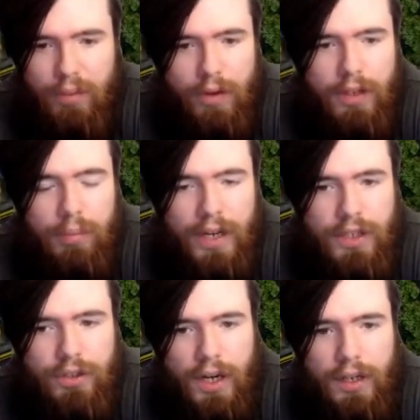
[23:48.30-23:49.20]
be on the
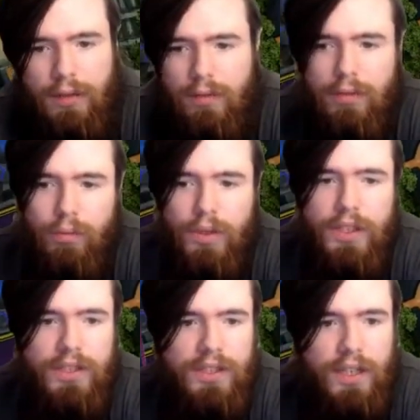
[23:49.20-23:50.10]
Branded Dragon. What are
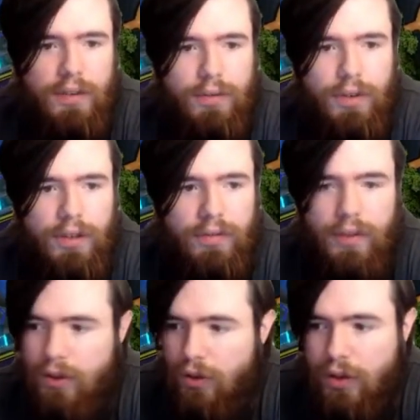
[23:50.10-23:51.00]
these Santa to Grave?
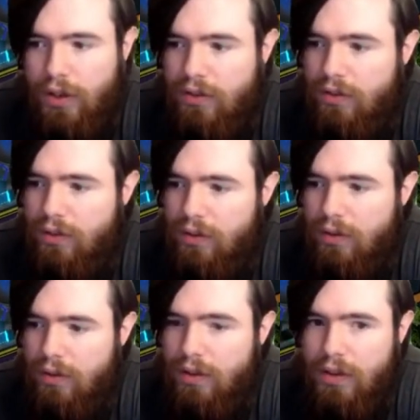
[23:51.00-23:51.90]
I'm curious.
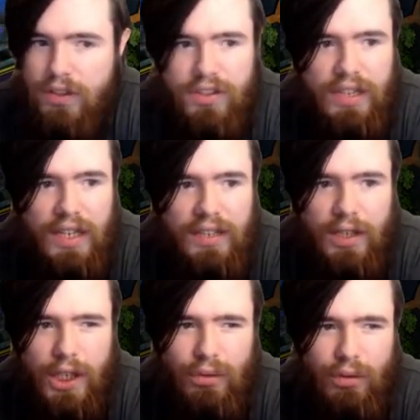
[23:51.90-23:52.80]
Stay
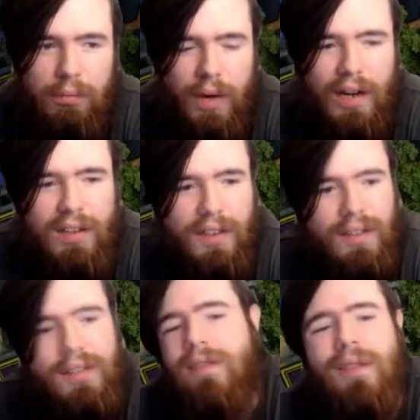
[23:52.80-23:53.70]
Sealer Romarin.
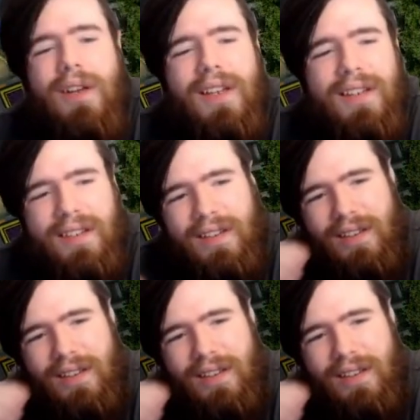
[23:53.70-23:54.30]
What?